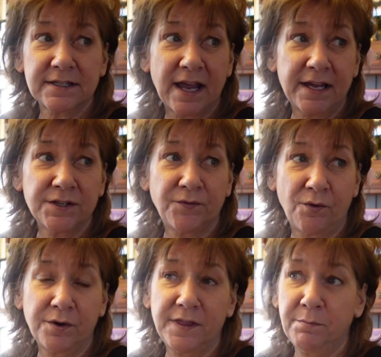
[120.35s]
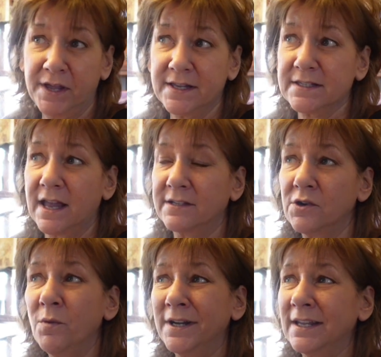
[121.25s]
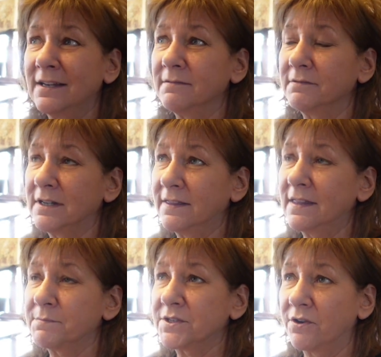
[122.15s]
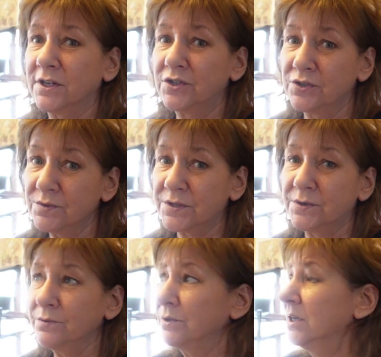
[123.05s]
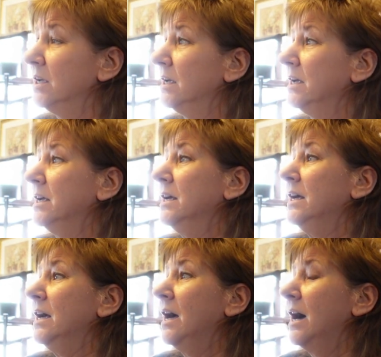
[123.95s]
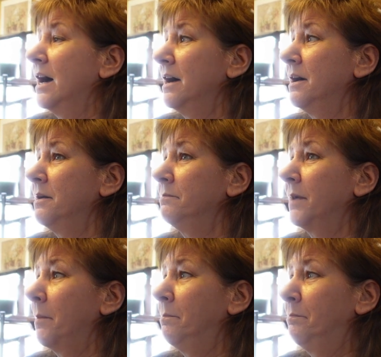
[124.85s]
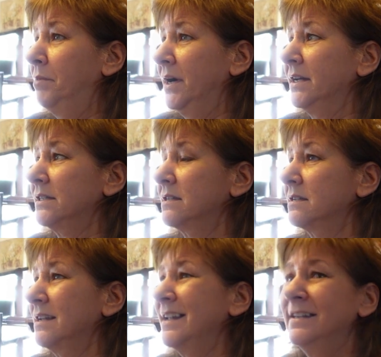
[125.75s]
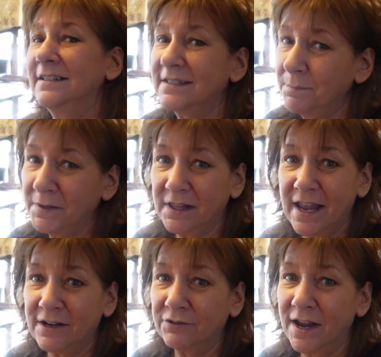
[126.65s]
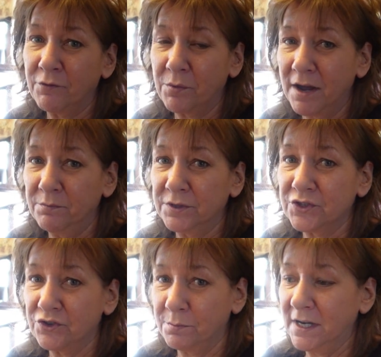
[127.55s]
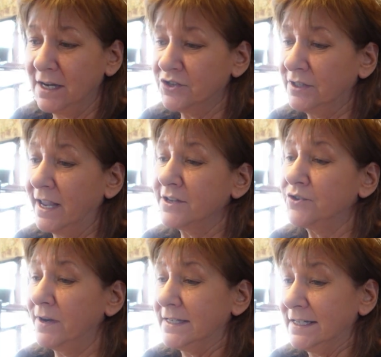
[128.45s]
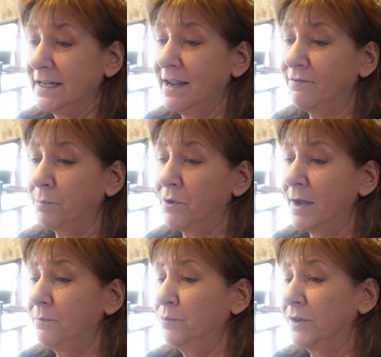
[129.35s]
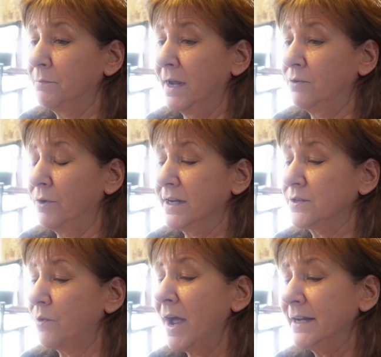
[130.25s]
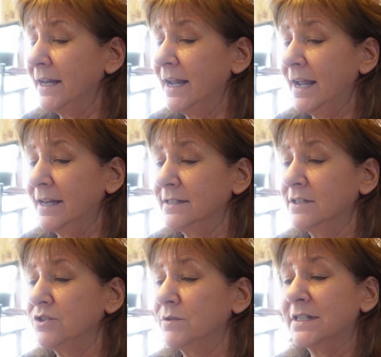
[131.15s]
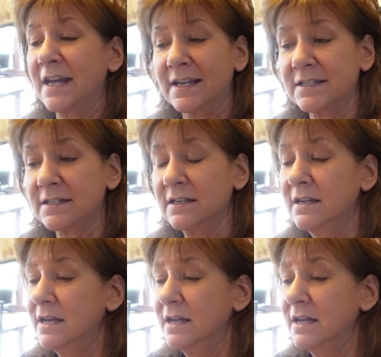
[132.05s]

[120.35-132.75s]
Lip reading: size for the plant side. Don't want to get them started too soon, but typically I don't have a problem with germination. Last year I did have a problem with my Craig's Grande. I did do a test